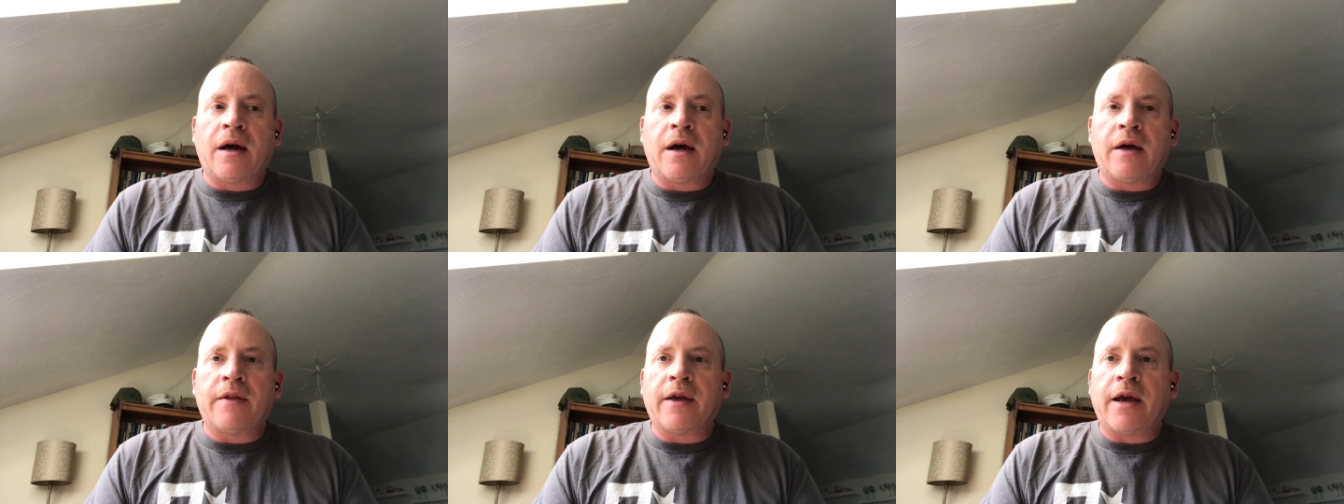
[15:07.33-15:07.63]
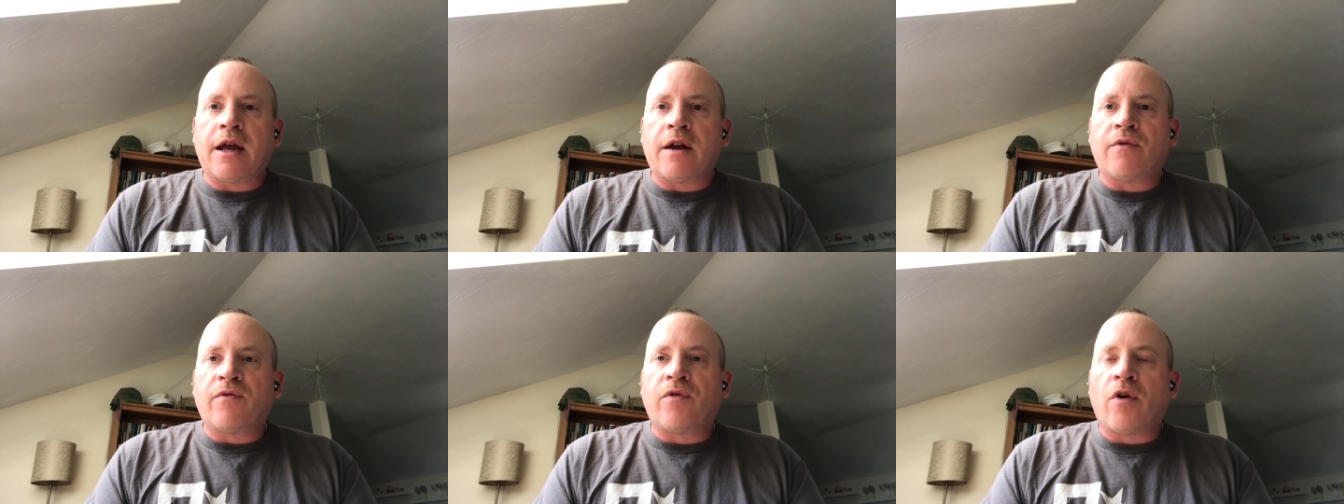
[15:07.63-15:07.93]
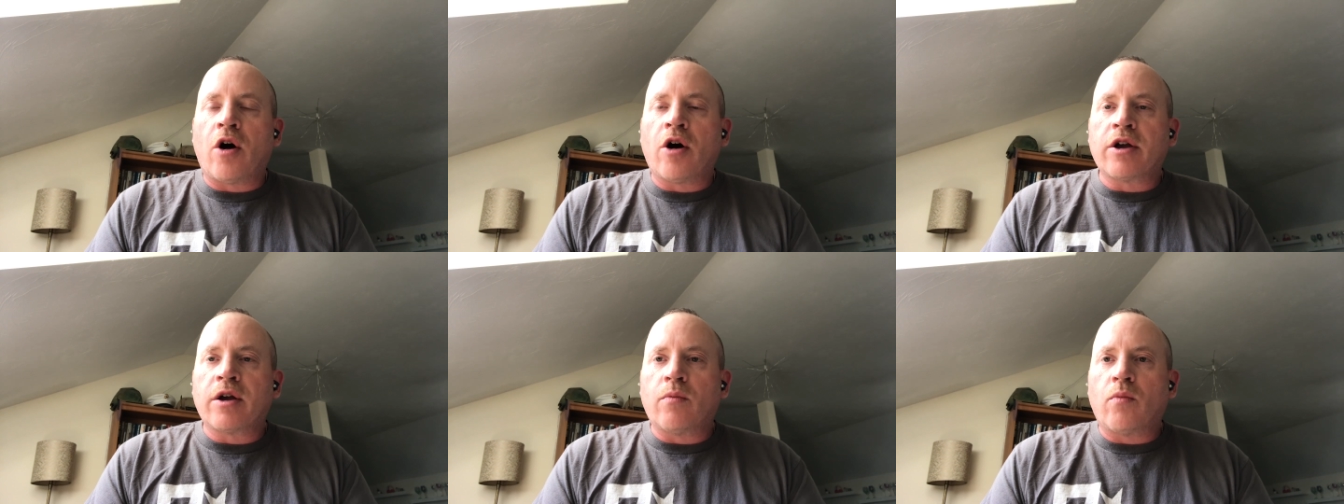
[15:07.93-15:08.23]
they had a
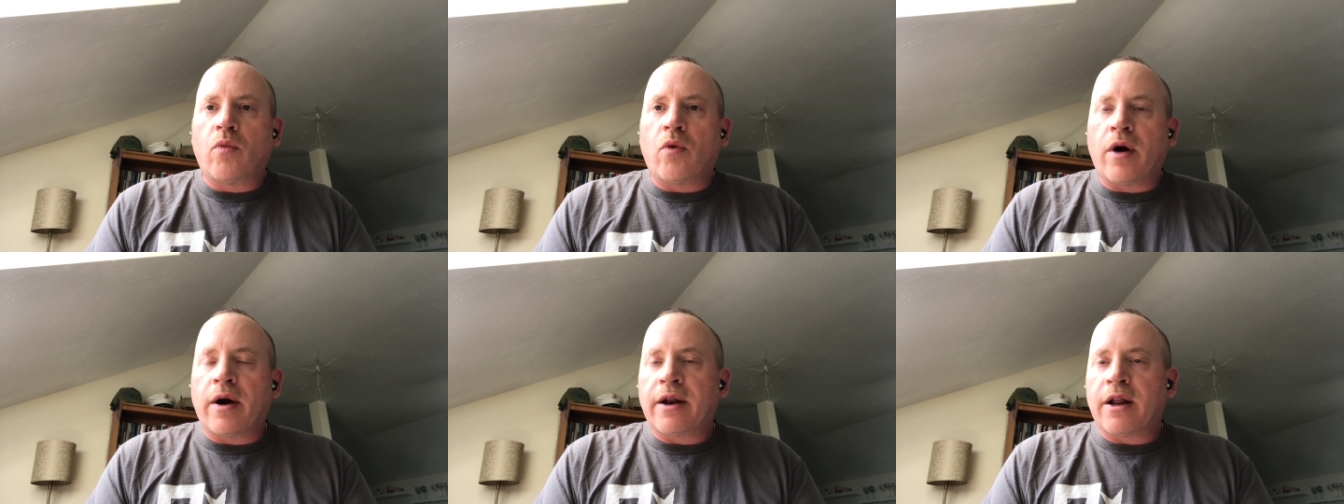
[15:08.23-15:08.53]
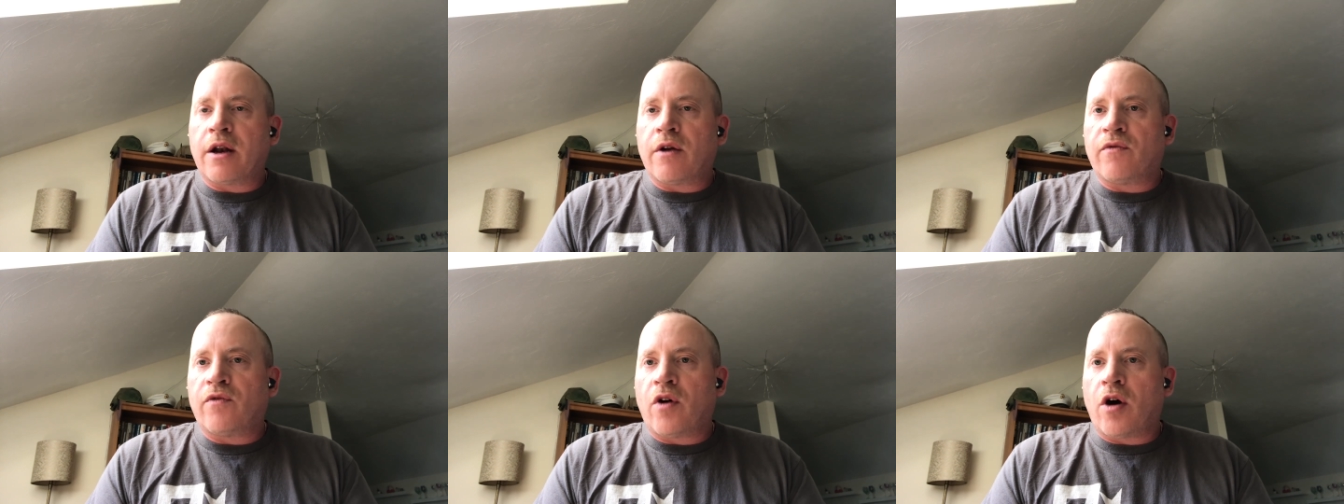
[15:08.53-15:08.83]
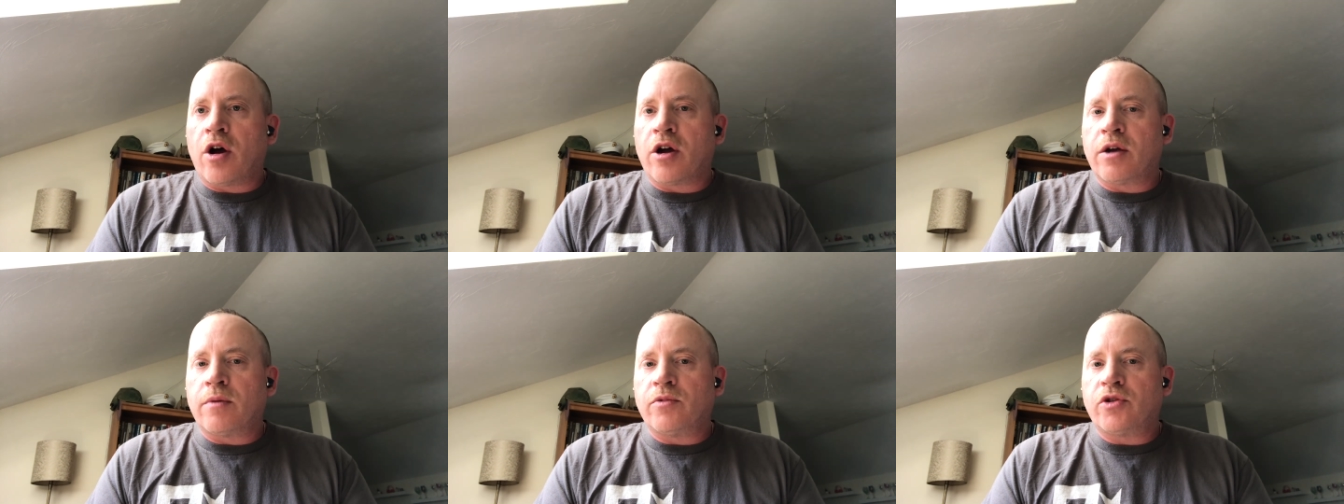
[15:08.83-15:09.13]
Volume 1 and a
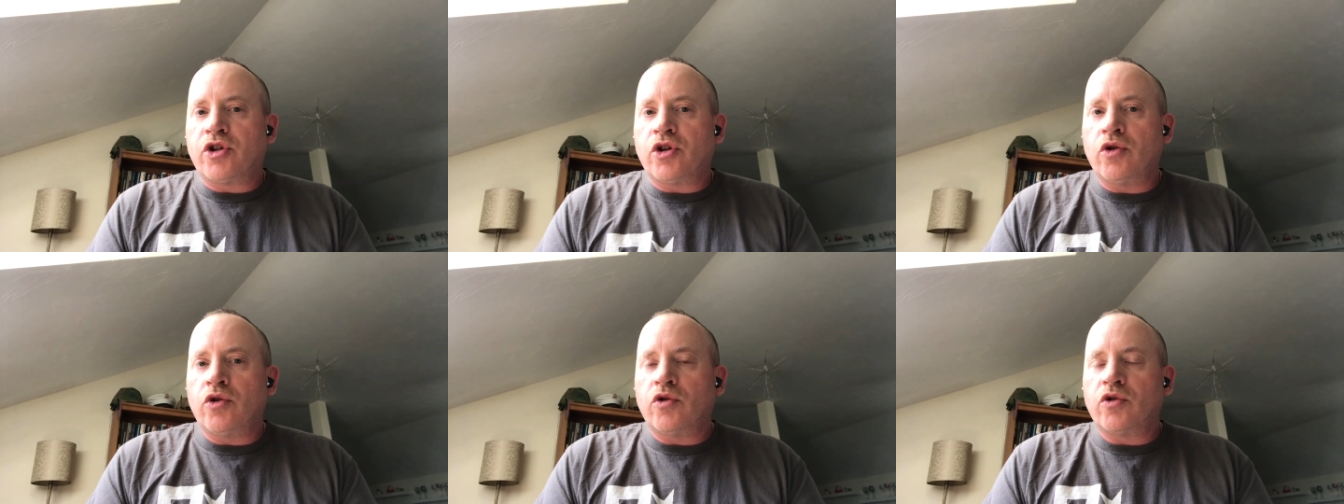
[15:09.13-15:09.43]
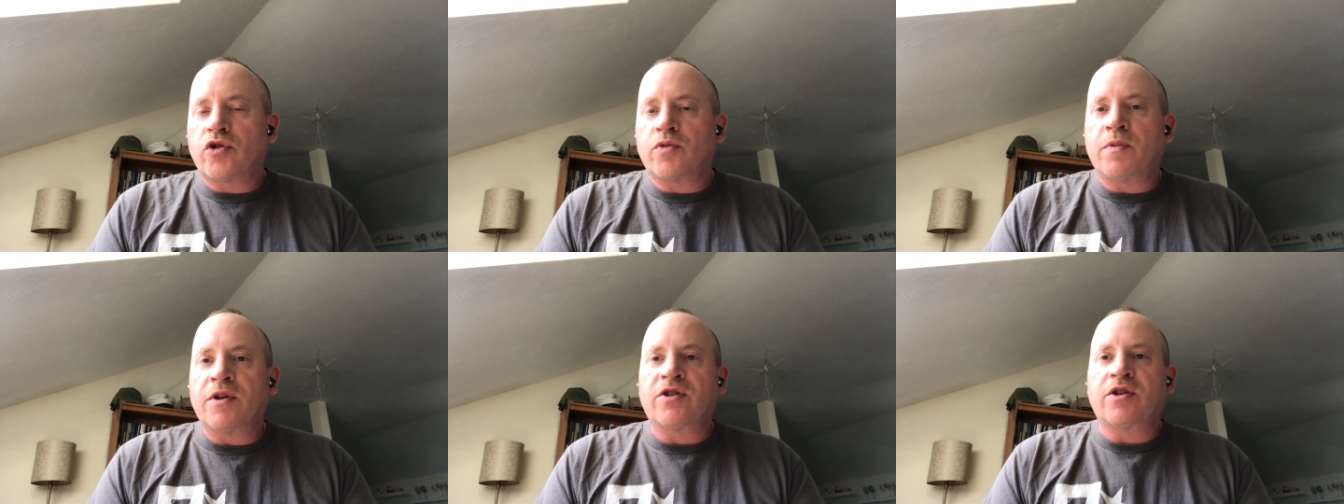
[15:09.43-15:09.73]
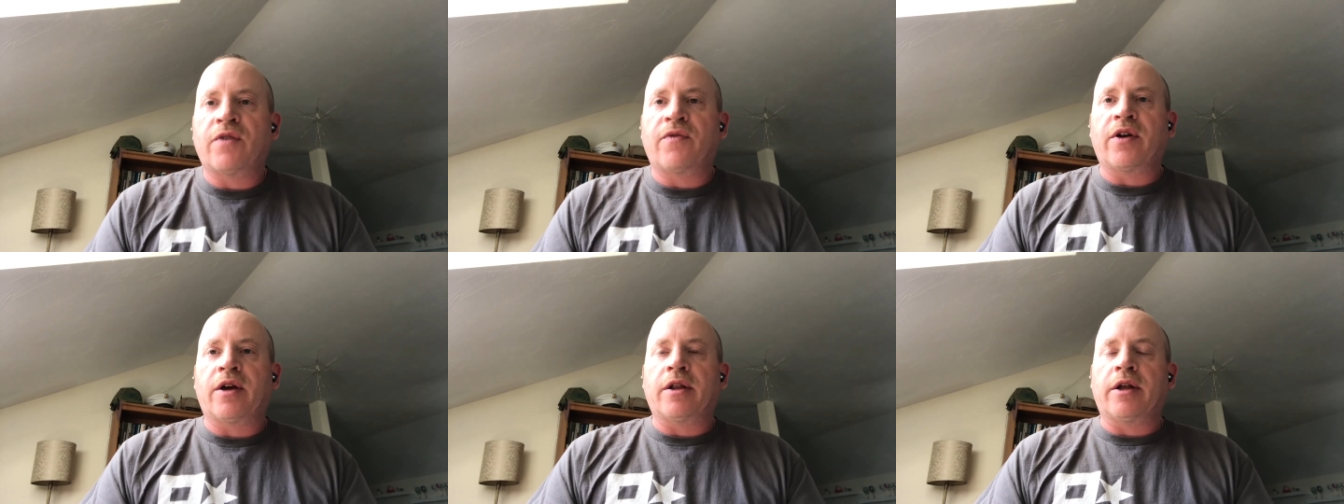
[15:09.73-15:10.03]
Volume 2
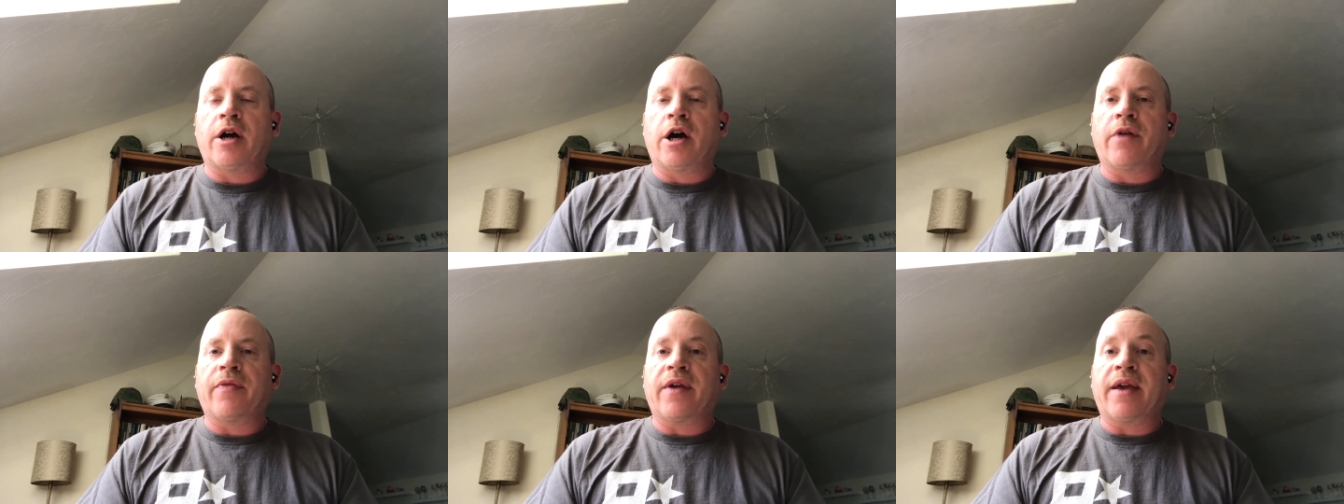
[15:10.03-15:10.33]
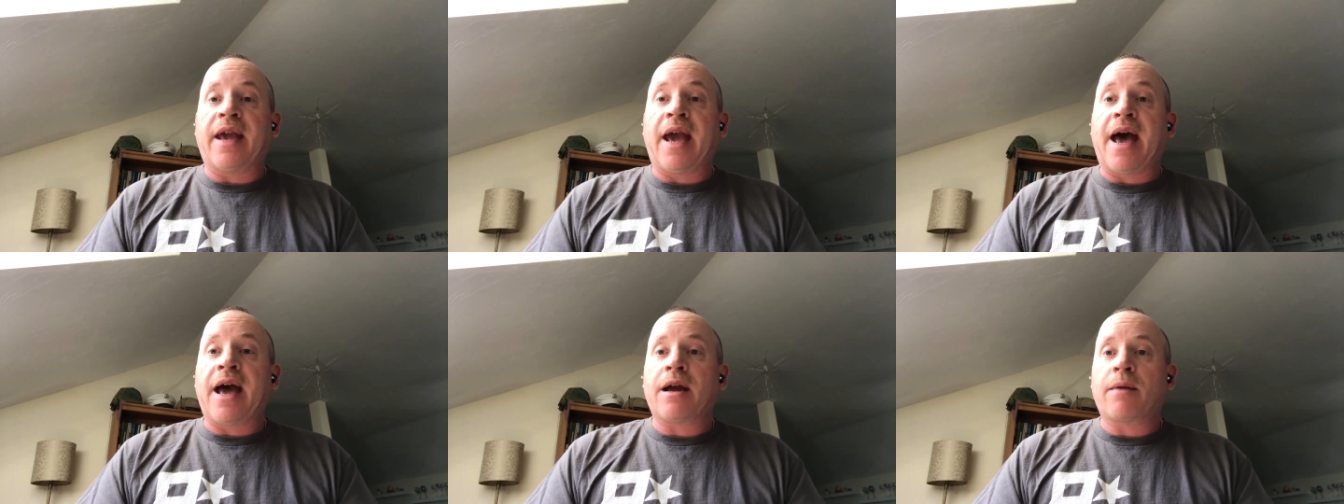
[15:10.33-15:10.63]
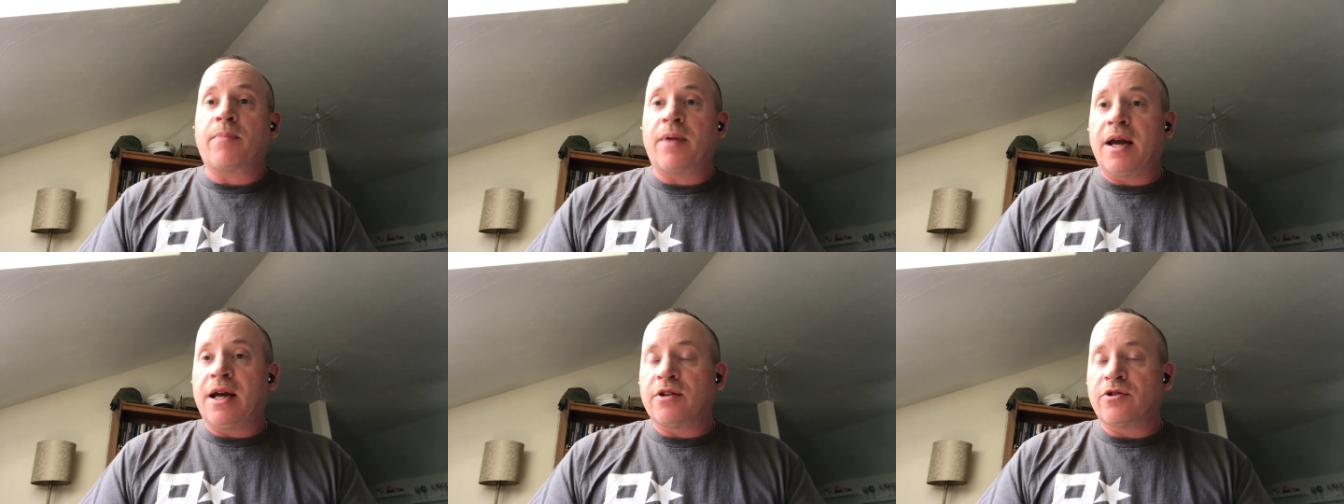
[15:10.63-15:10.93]
specifically on the
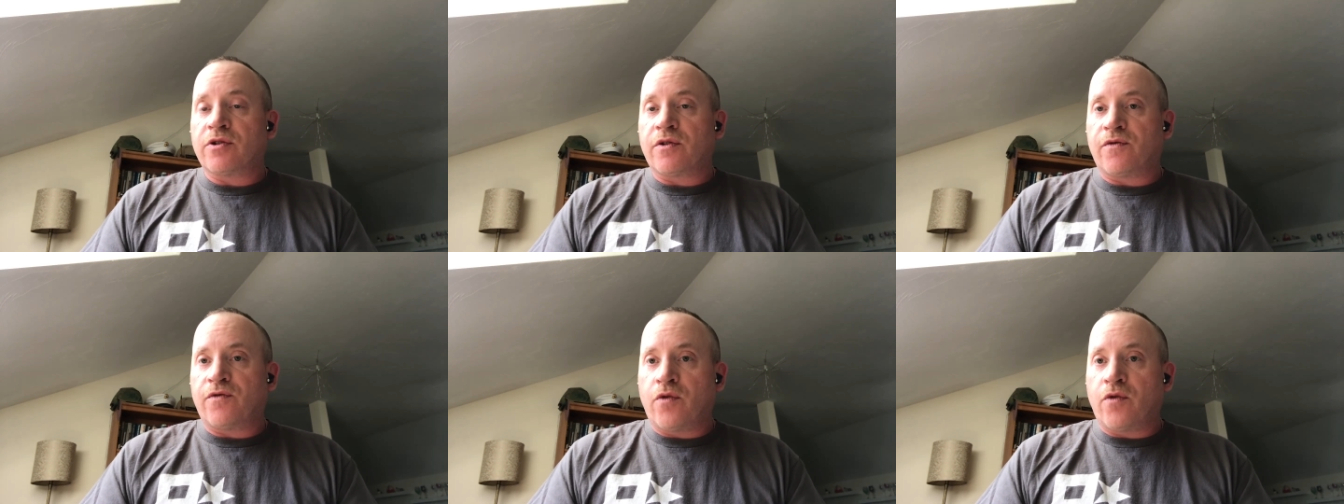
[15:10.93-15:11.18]
Jagdpanzer